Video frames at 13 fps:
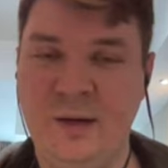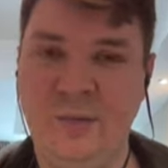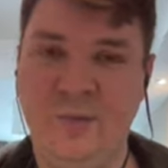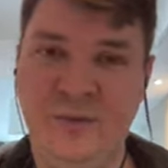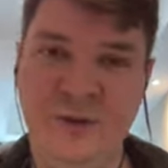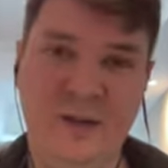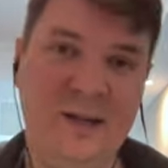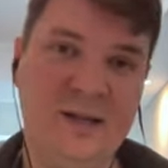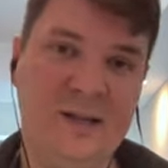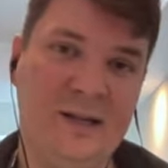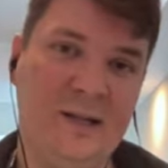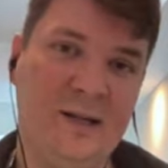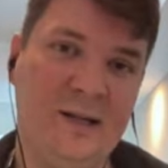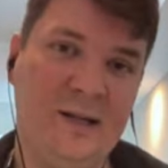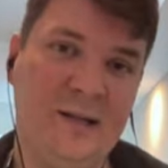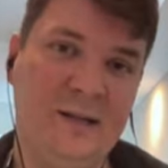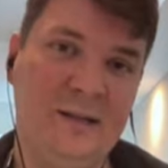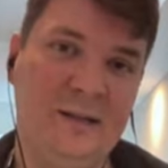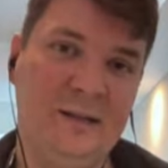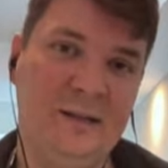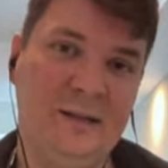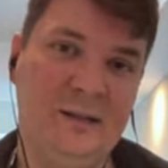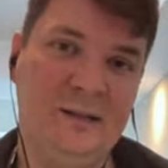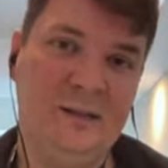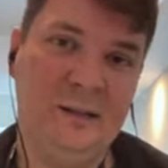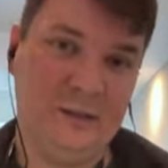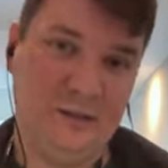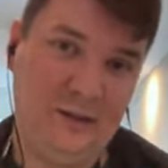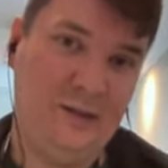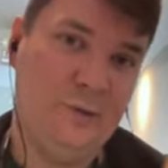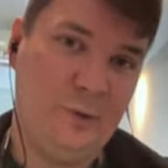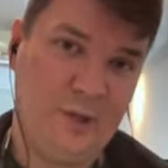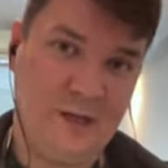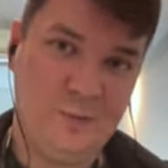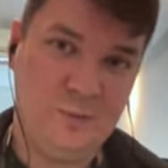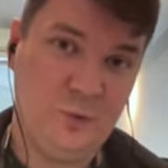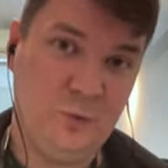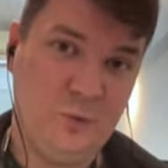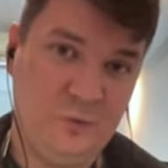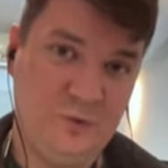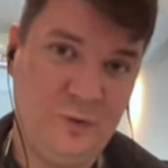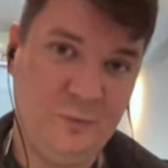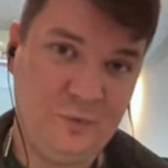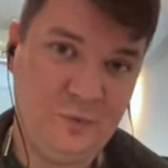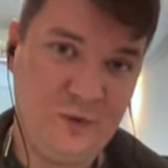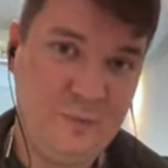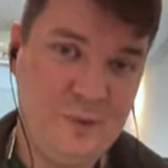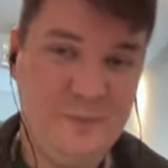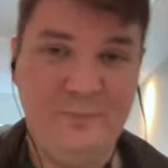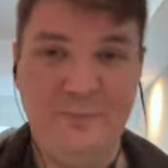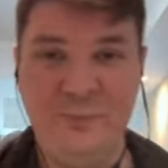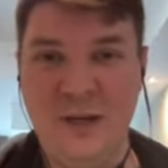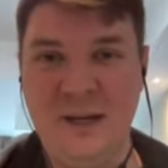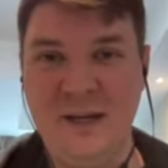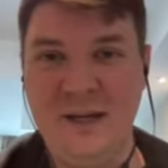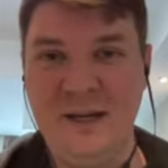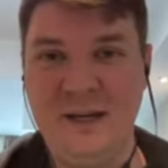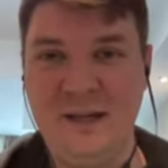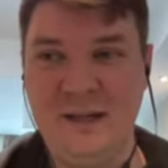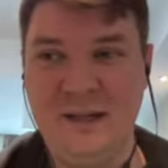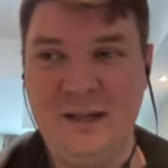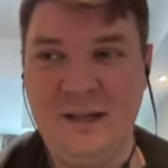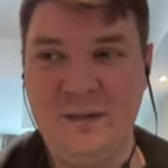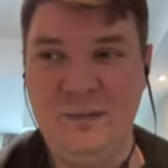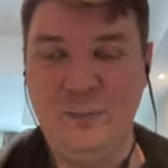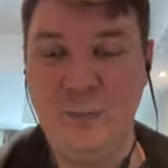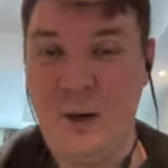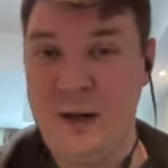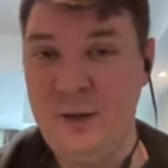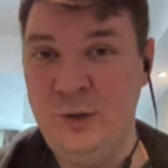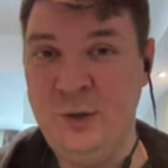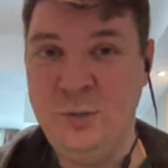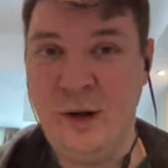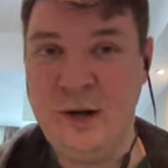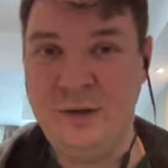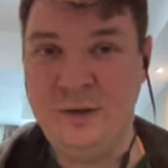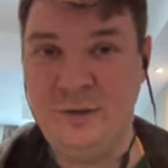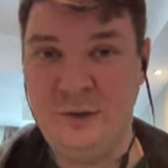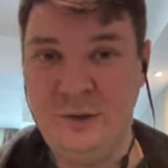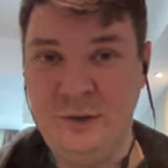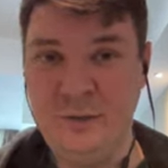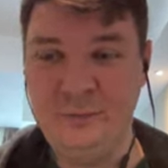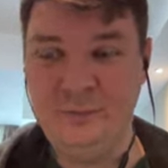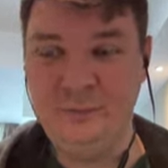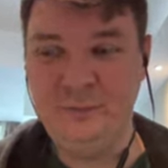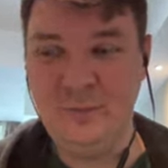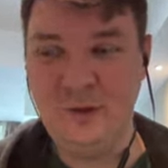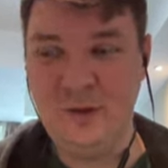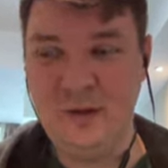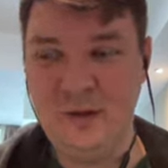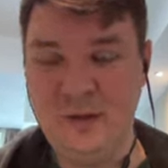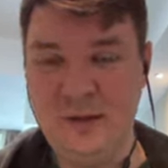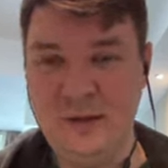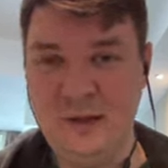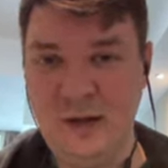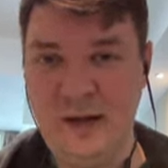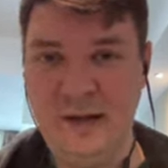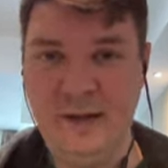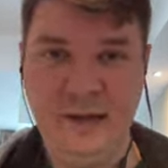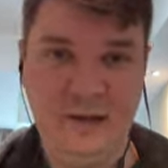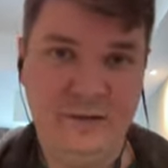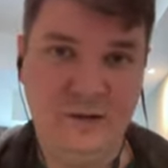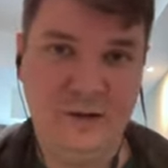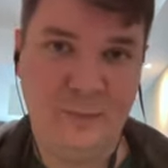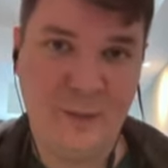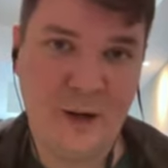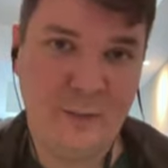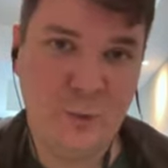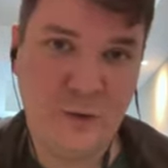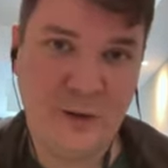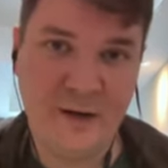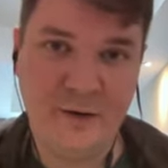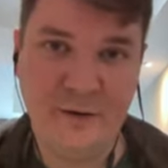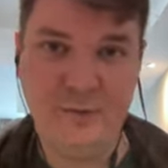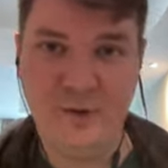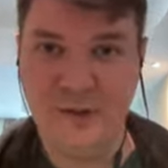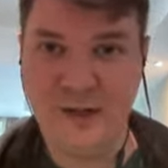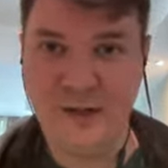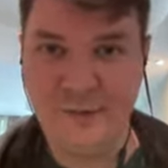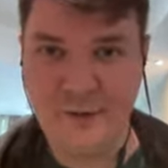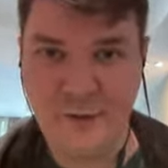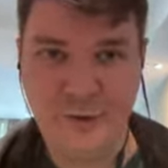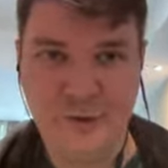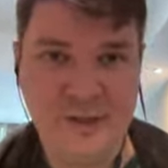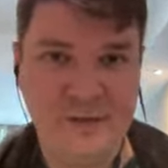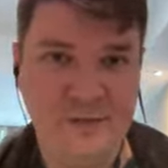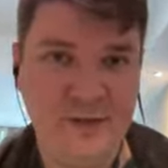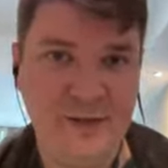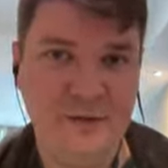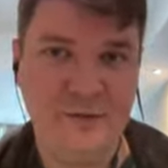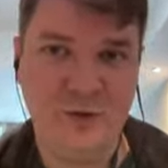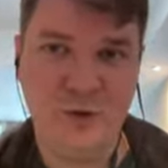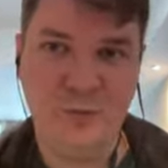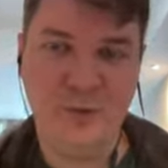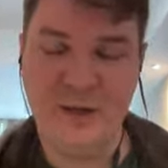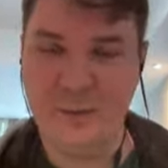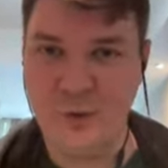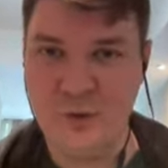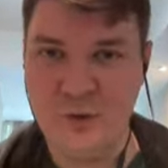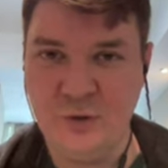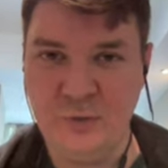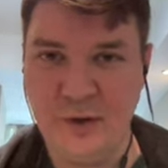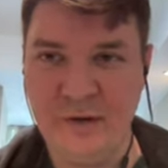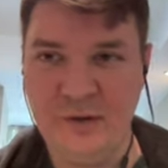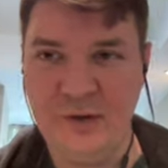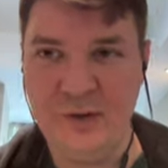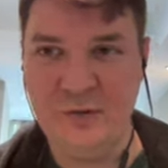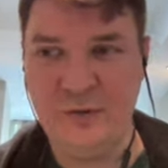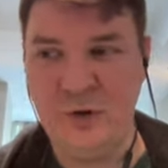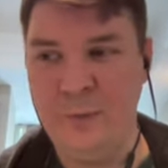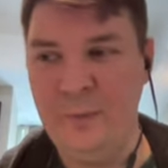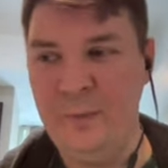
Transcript: things like and here we comes to some tips uh, buy you a microphone I have a MacBook Air that I record this video from and most of my videos from